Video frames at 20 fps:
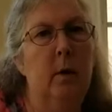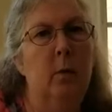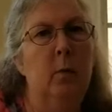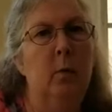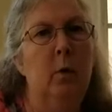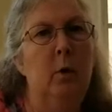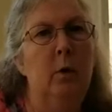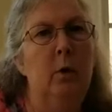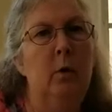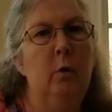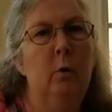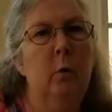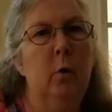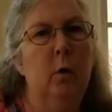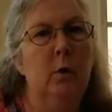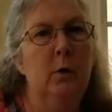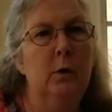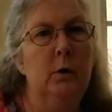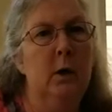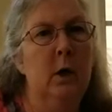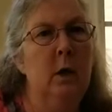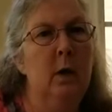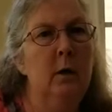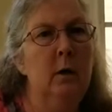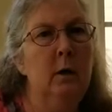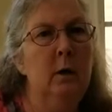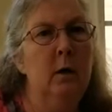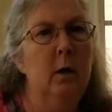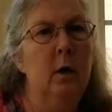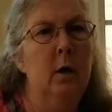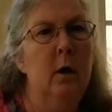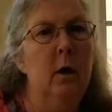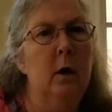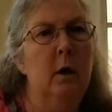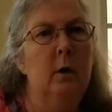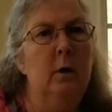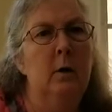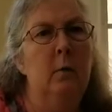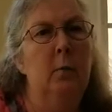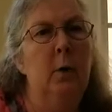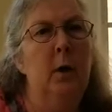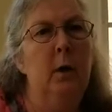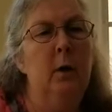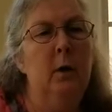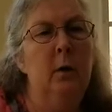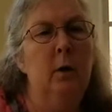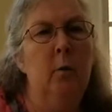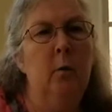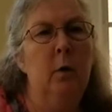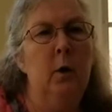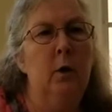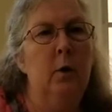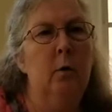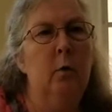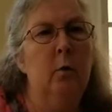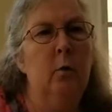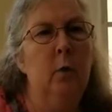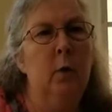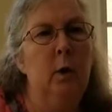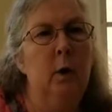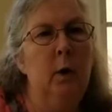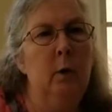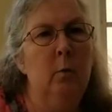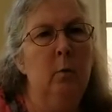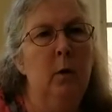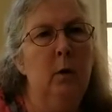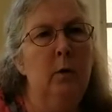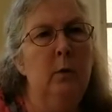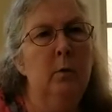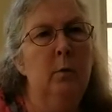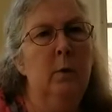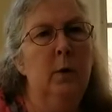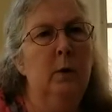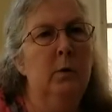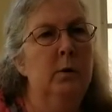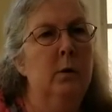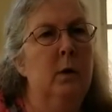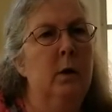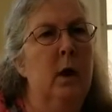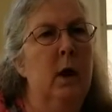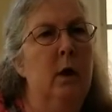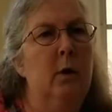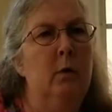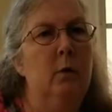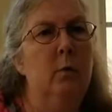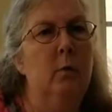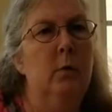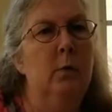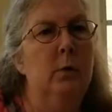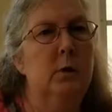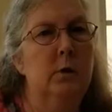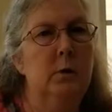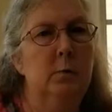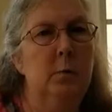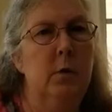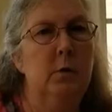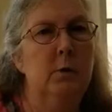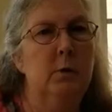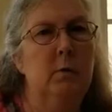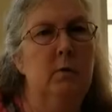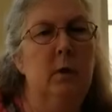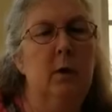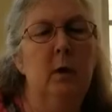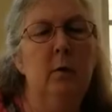When you are done, depending on what you're working with, depends on how you will dispose of it.